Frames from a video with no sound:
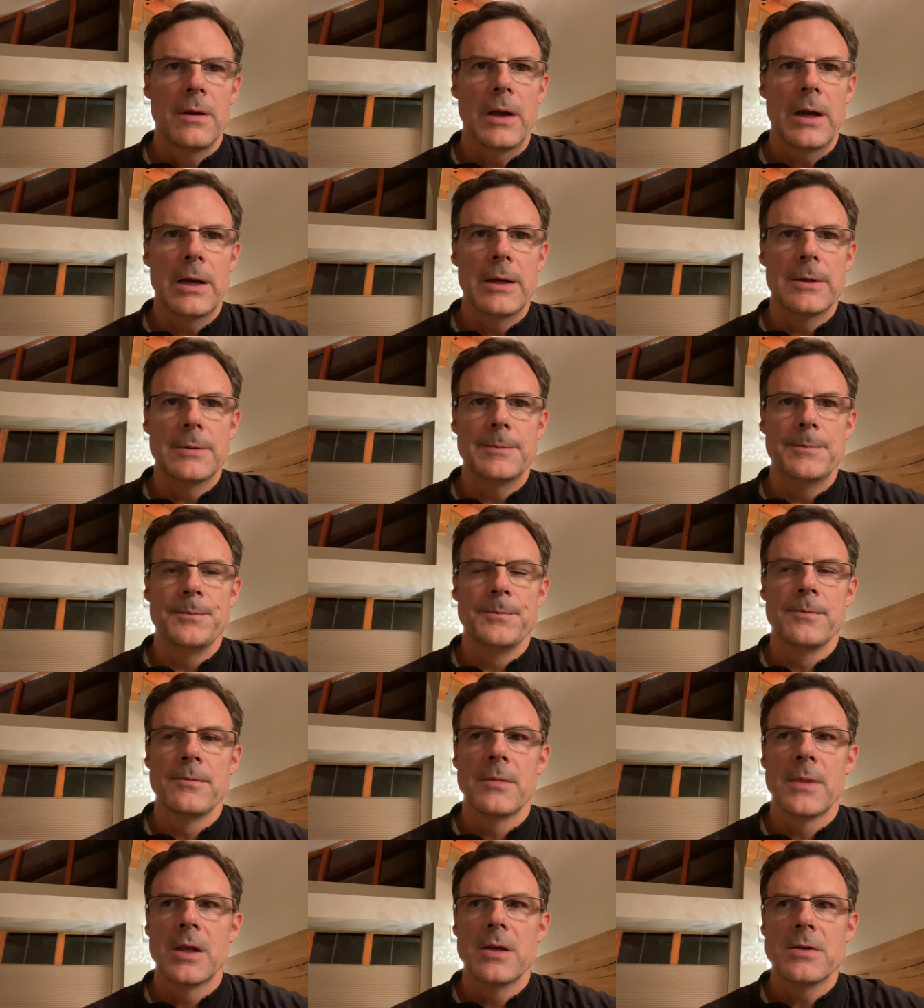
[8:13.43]
Um,
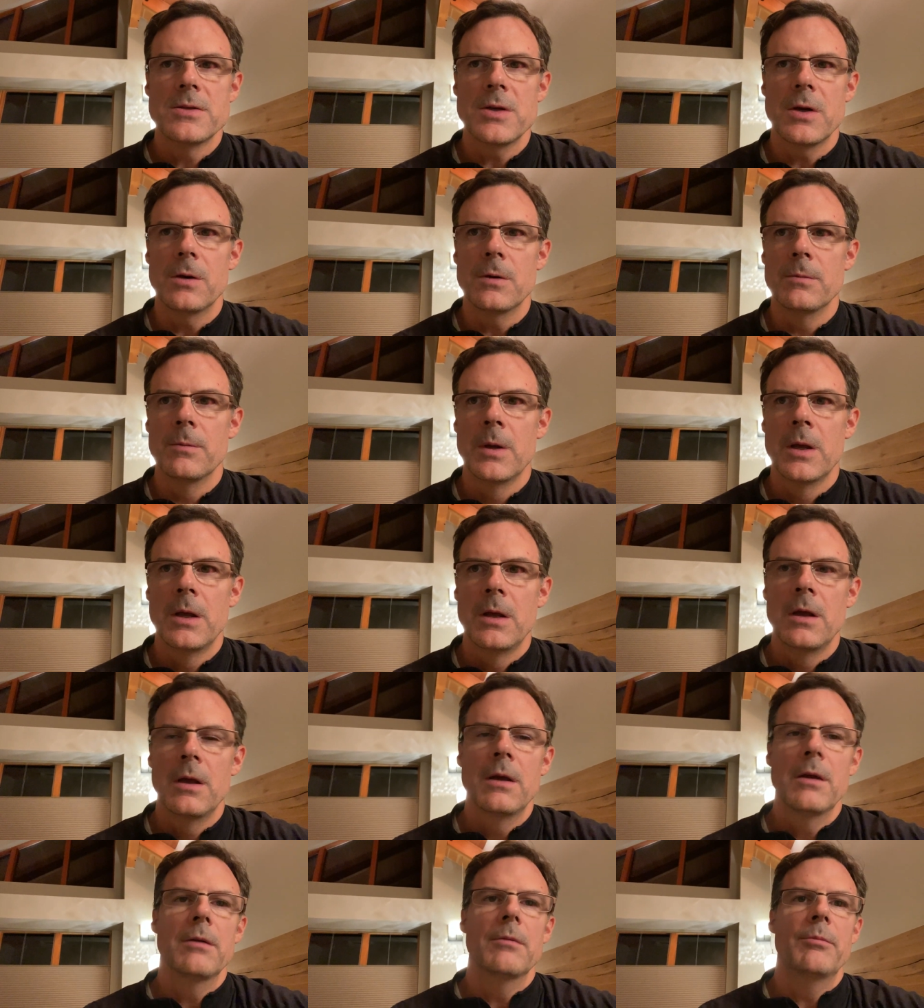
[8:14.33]
so
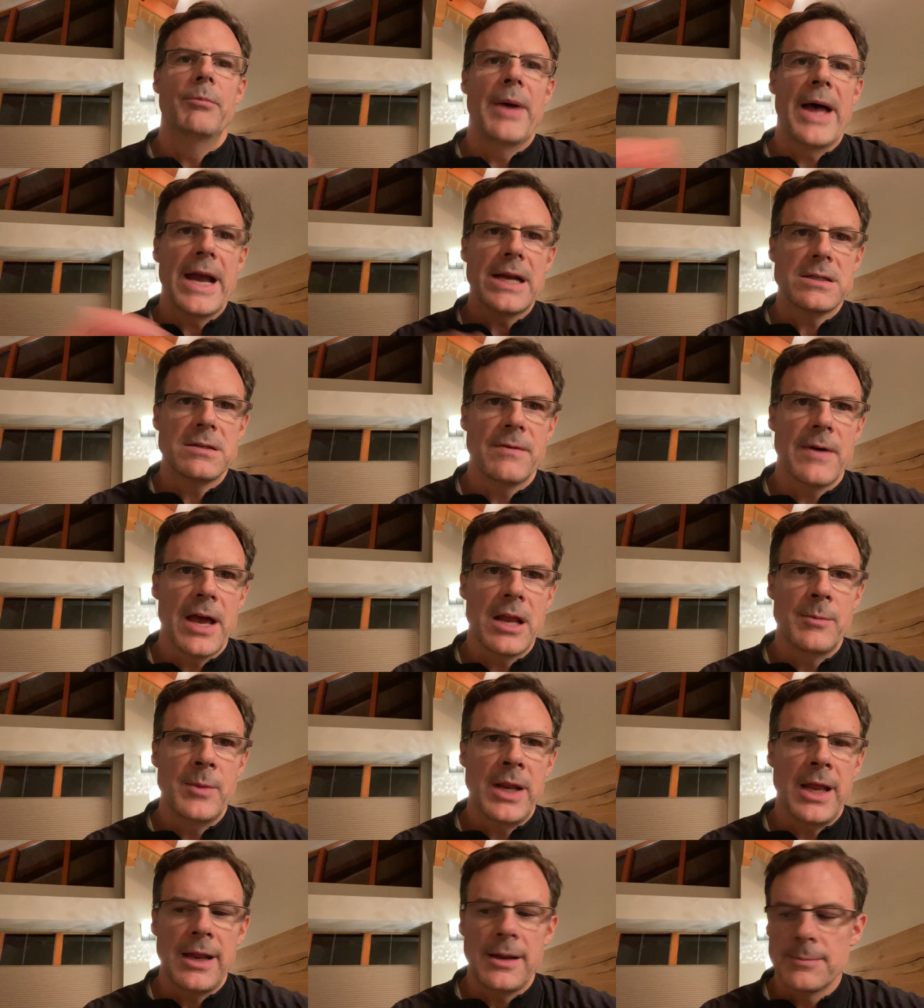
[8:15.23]
back to
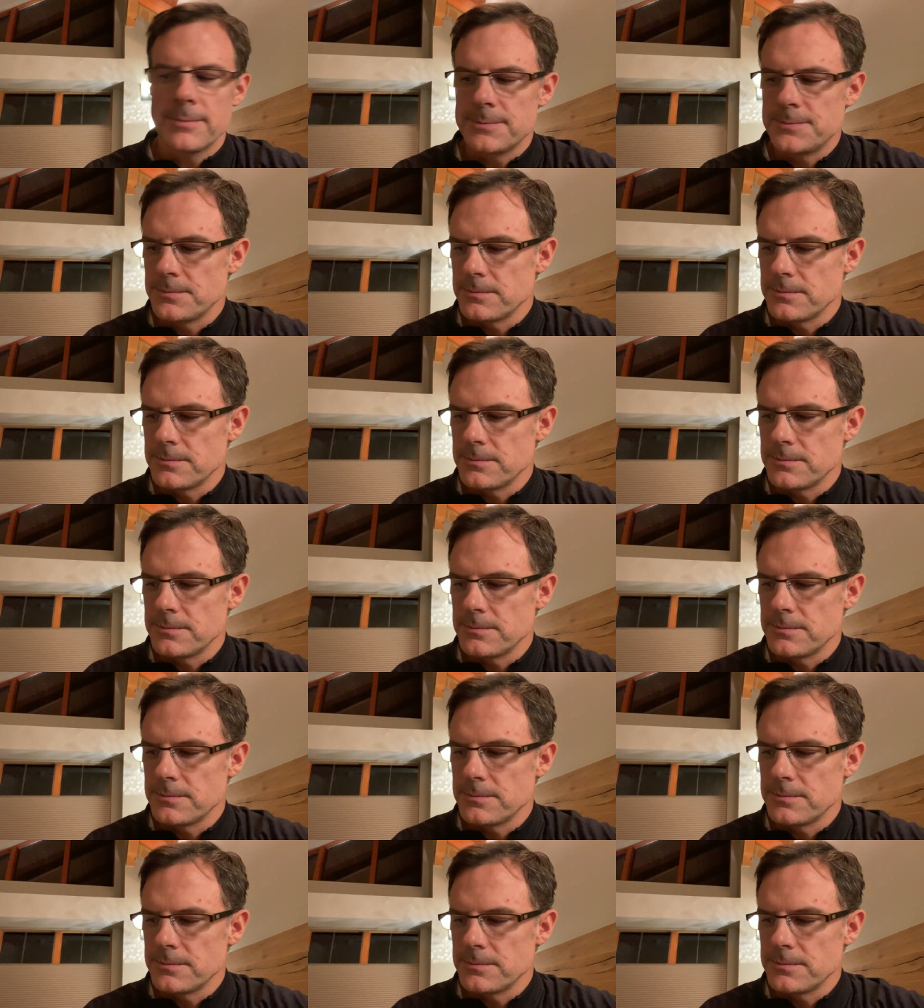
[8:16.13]
vitamin A.